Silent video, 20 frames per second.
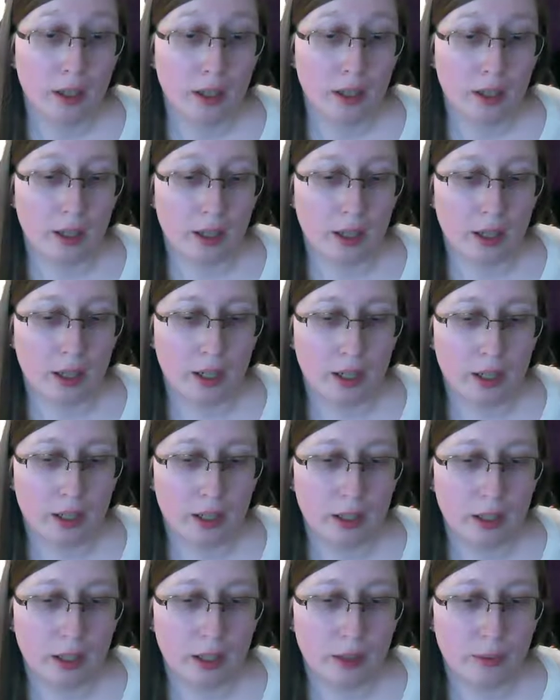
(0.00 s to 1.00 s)

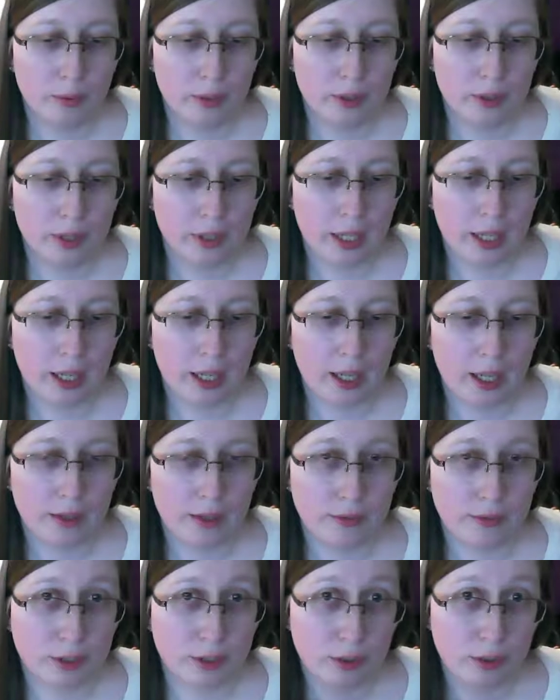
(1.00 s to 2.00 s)
I I will
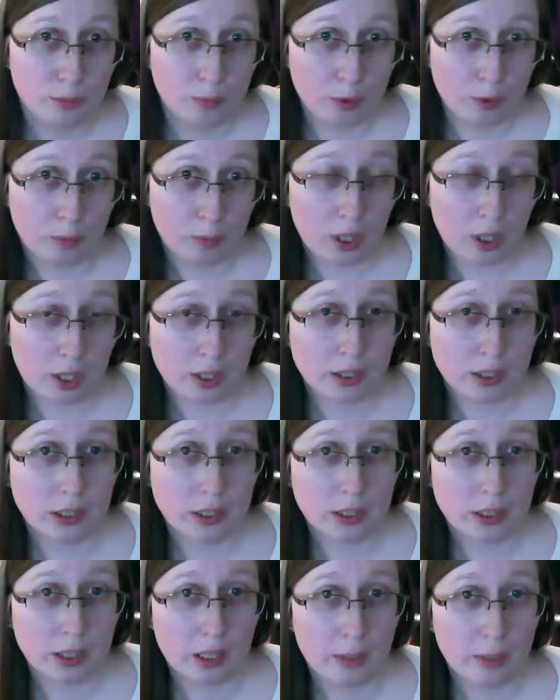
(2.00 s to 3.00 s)
have two more
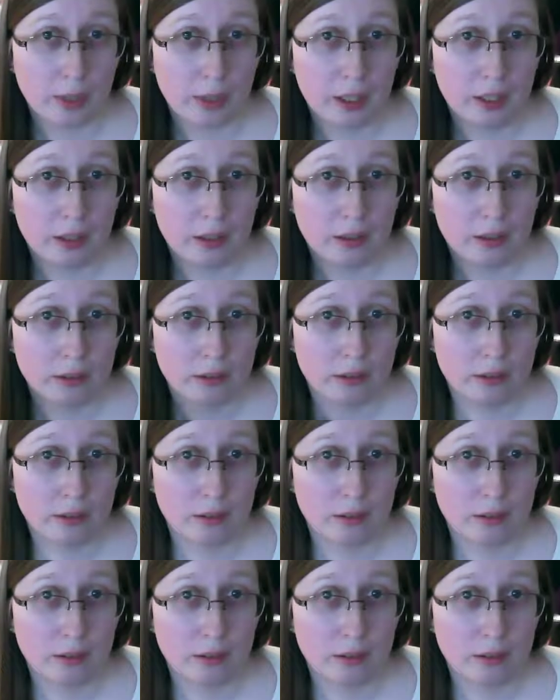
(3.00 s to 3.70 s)
boxes coming,